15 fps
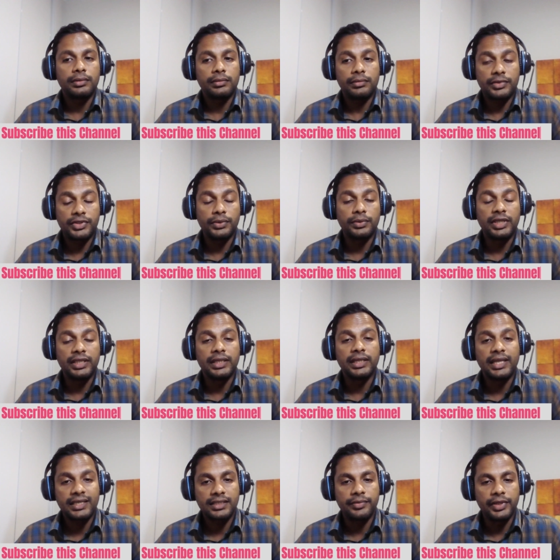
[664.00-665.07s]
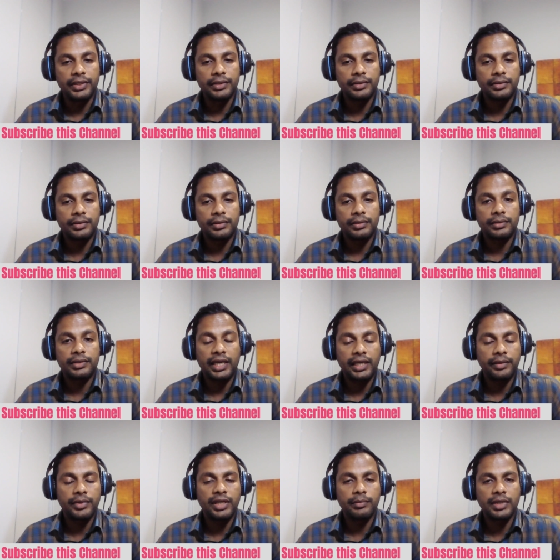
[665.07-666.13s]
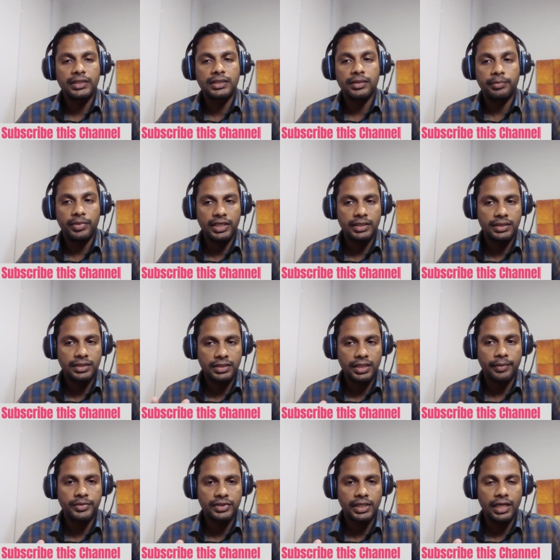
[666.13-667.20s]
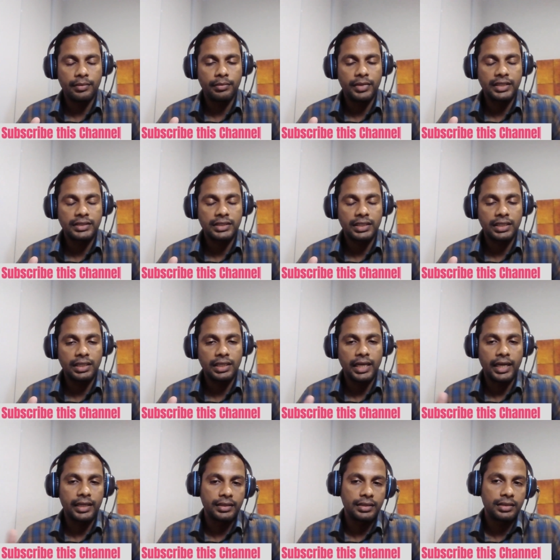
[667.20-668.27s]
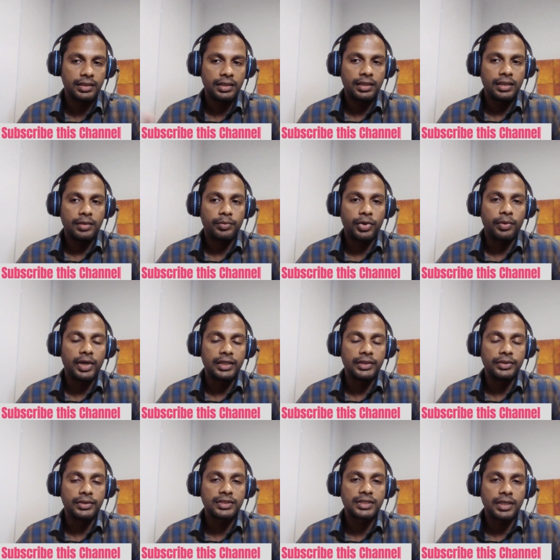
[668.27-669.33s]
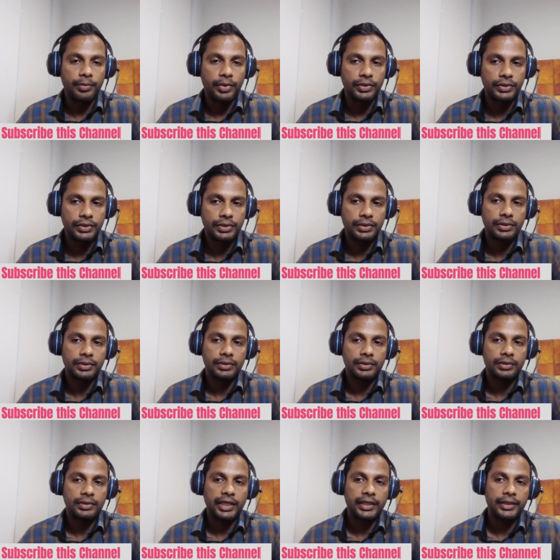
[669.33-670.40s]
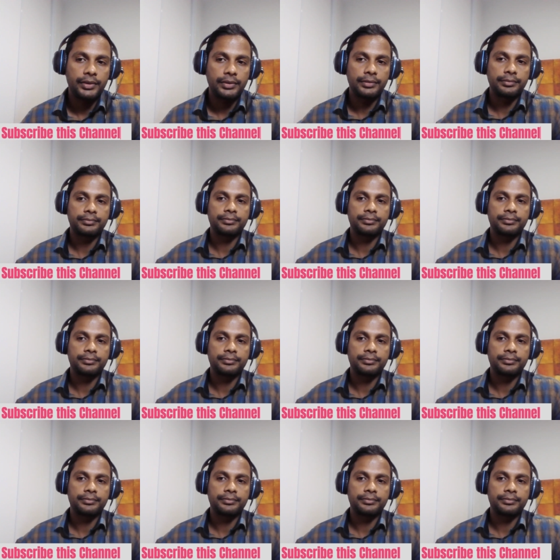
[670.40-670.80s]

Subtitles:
soon in the next video. Thank you very much. Please subscribe my channel and provide your support. Thank you.